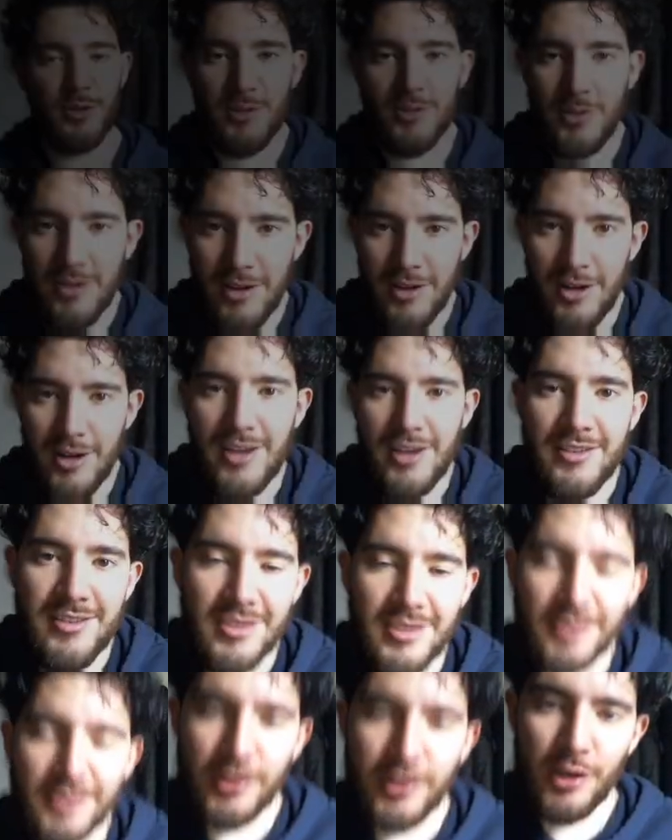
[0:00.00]
going on, guys? In
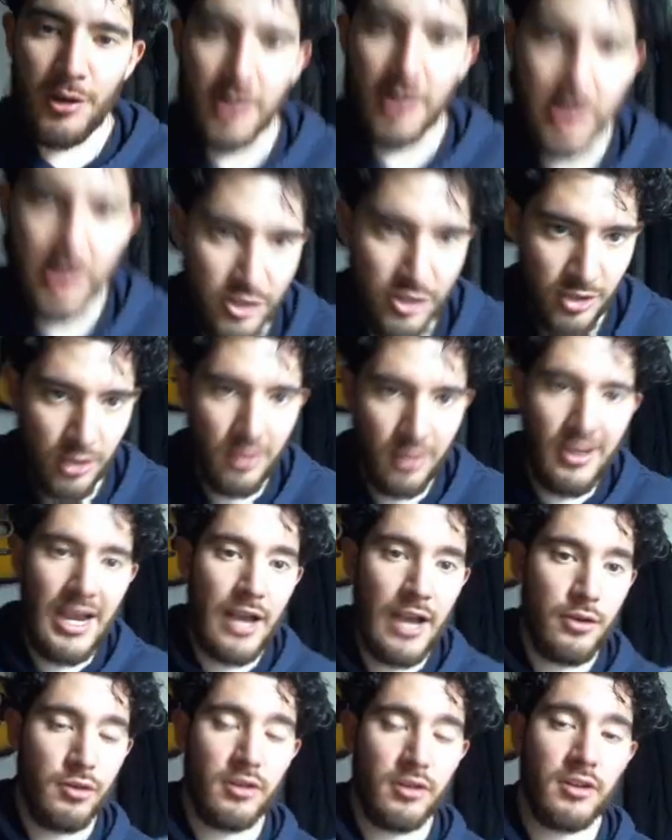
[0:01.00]
this video I'm going to show you how
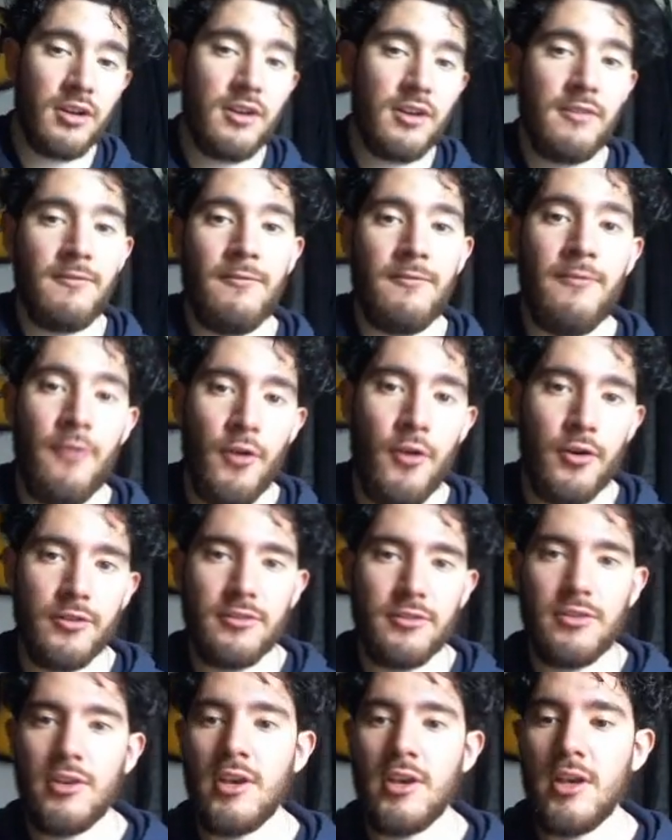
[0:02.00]
you can
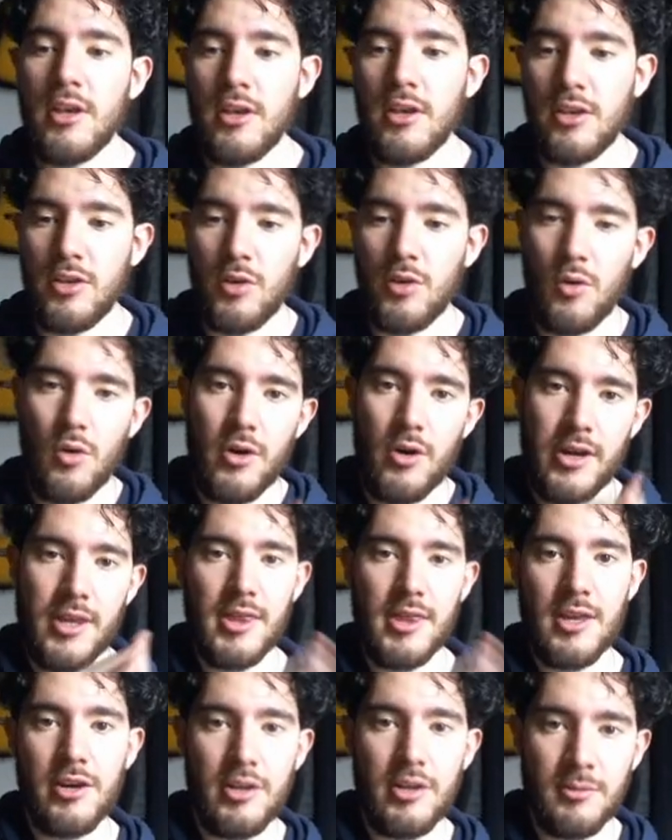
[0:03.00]
convert your
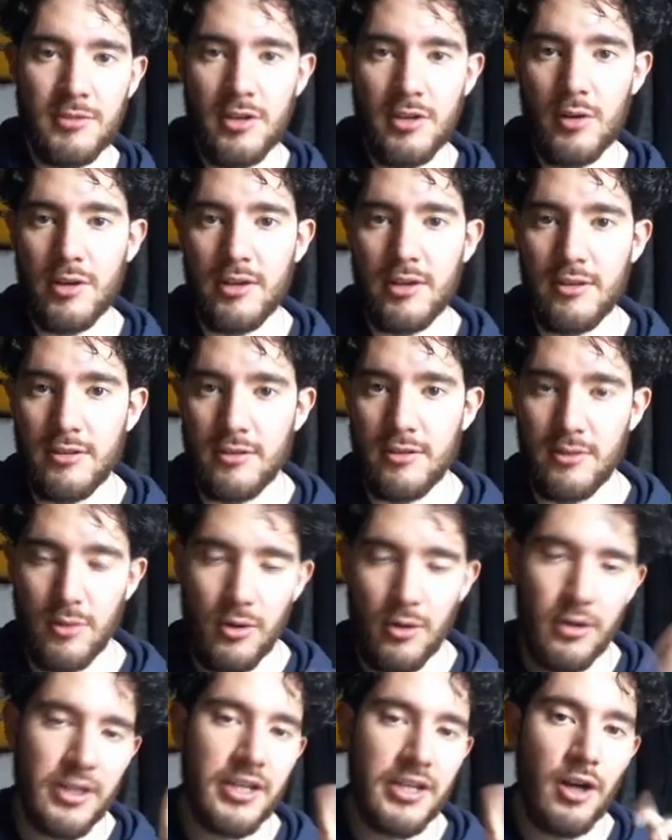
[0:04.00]
Ethereum tokens
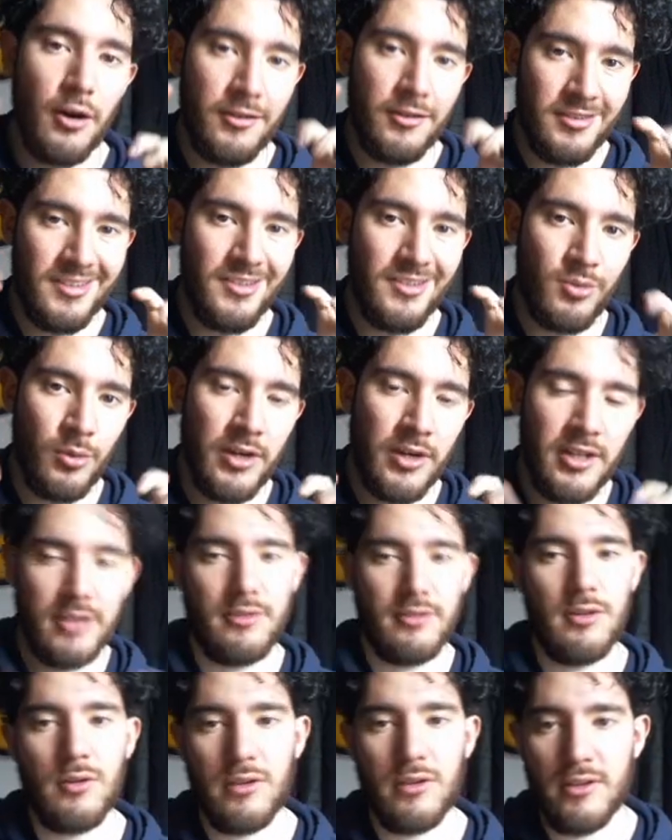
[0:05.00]
or ERC20
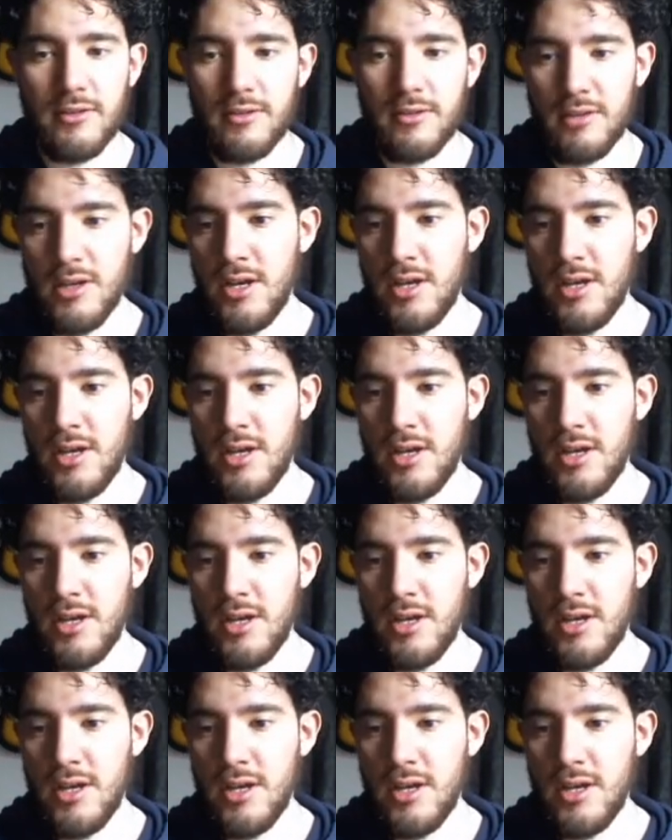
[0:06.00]
tokens